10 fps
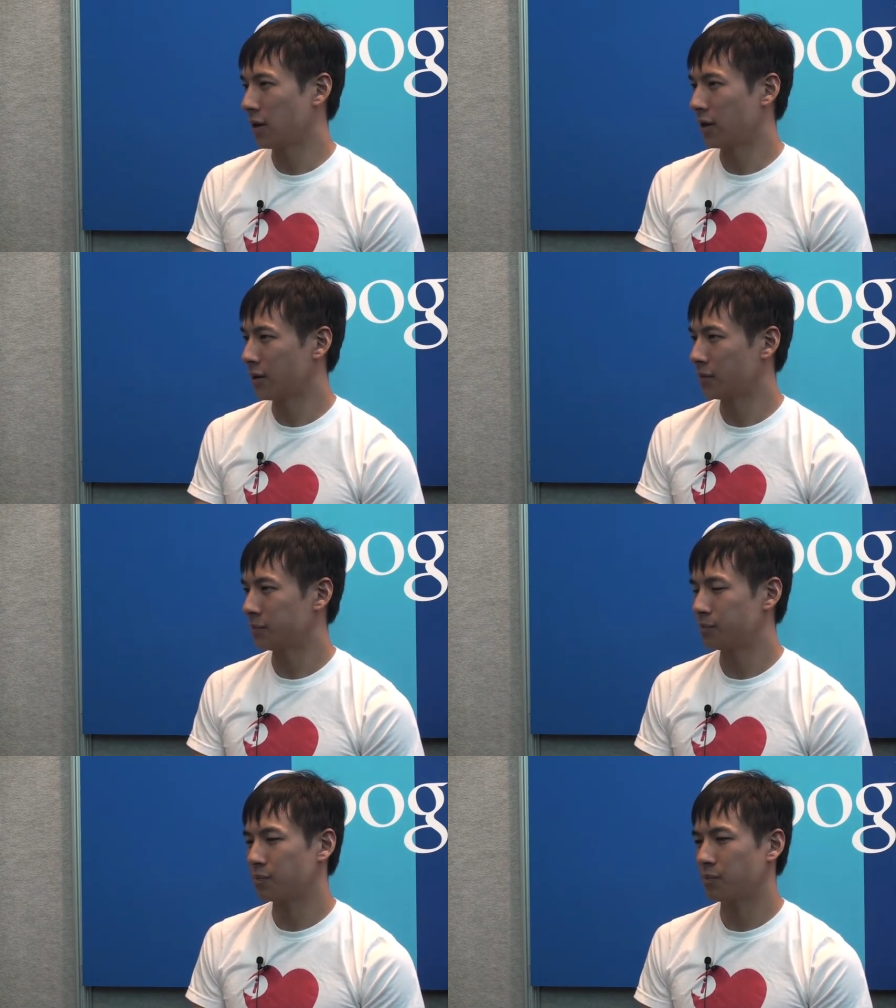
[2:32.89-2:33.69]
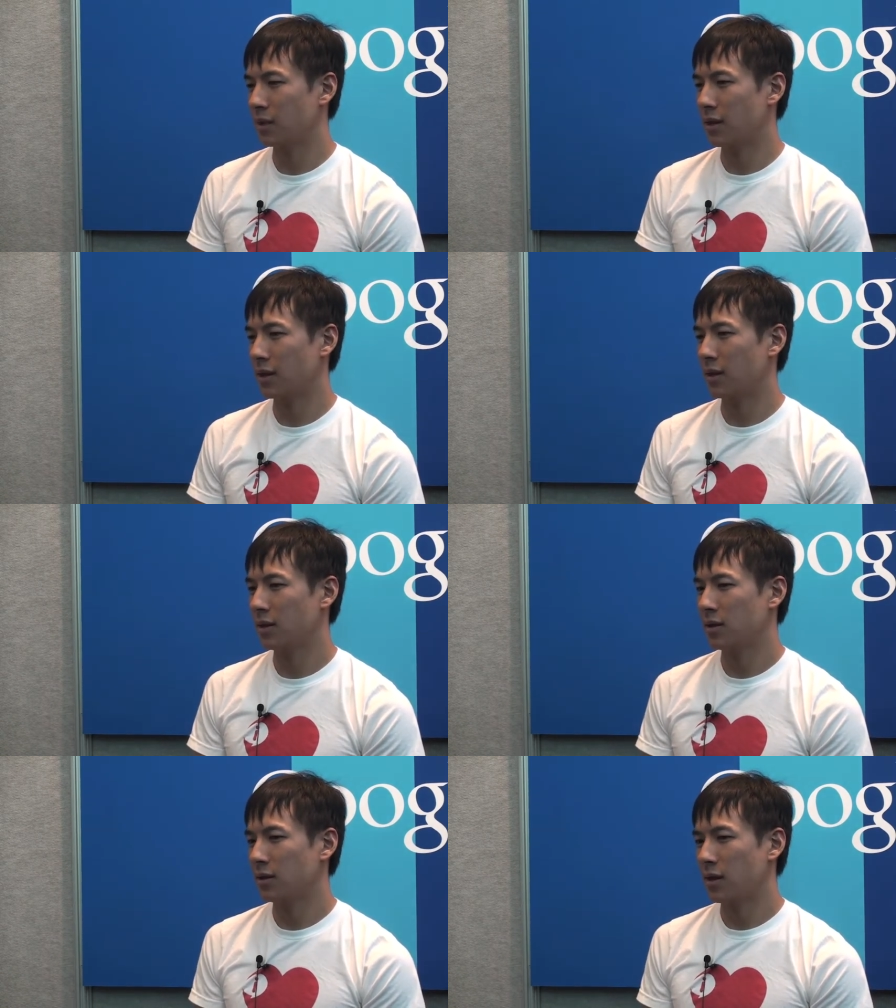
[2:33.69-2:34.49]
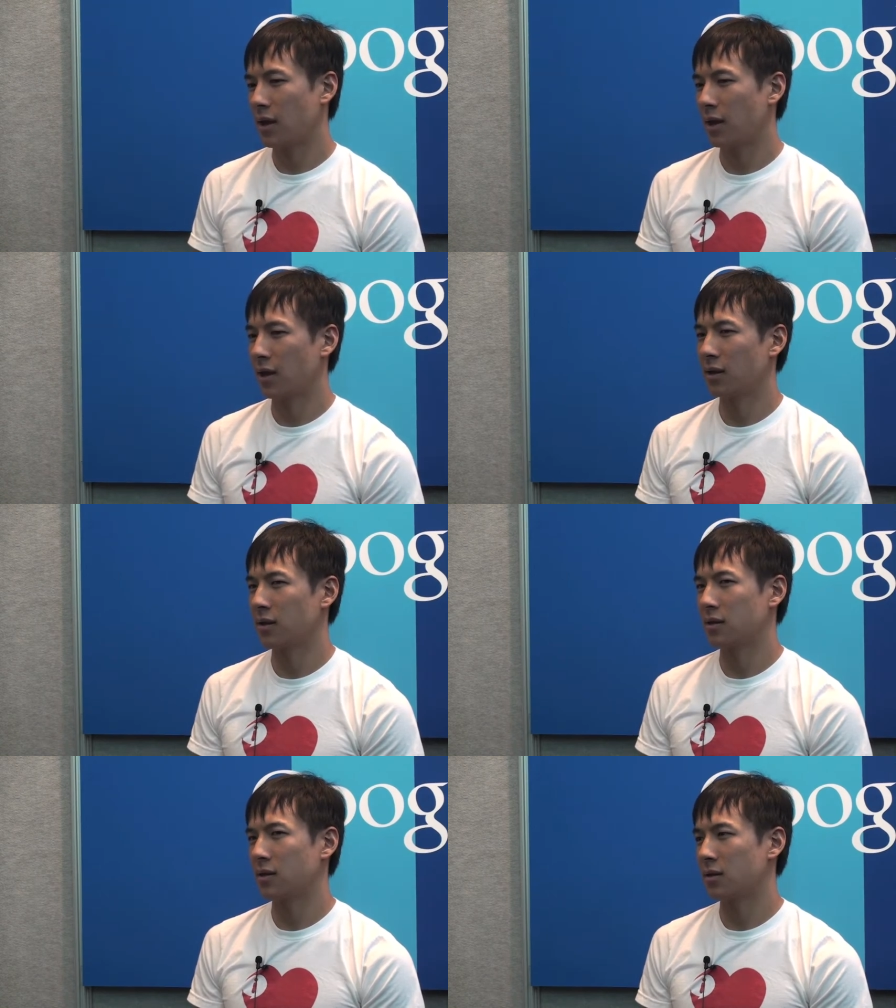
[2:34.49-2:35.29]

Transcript: Um, and so you